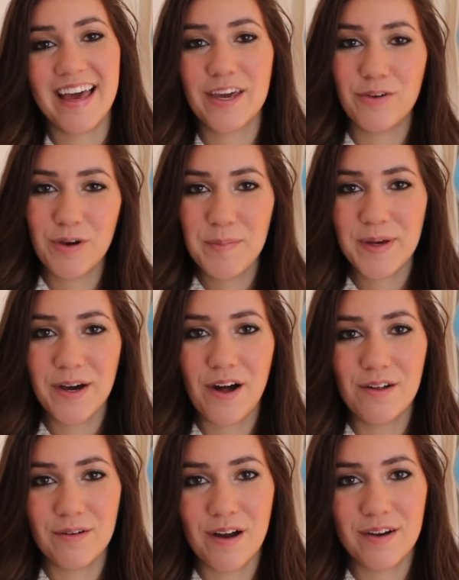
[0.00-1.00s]
I grew up in
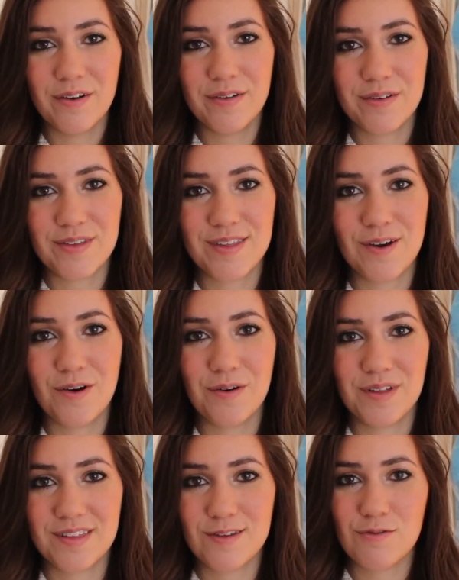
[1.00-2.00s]
Colorado, so
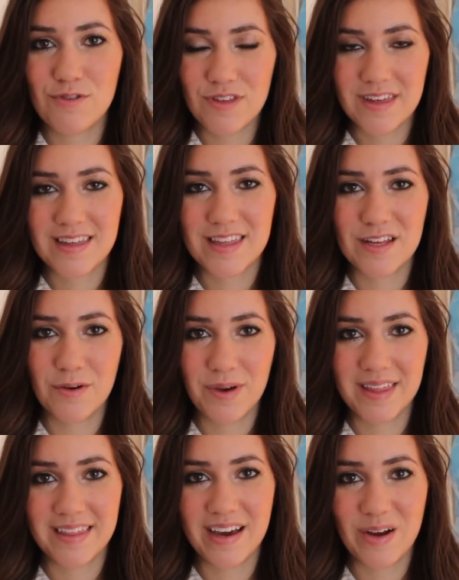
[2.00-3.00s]
it's usually
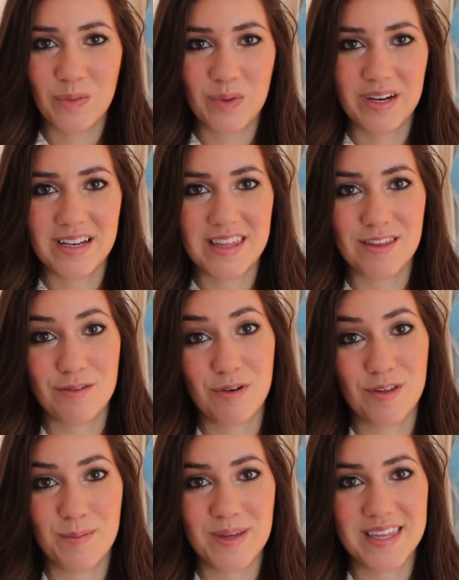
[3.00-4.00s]
snowing there when it's
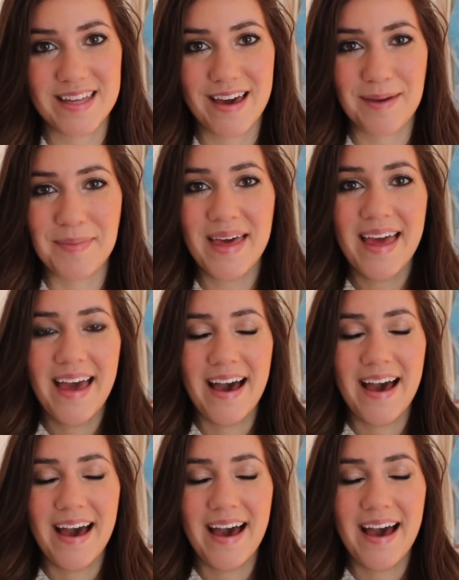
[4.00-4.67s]
Christmas time.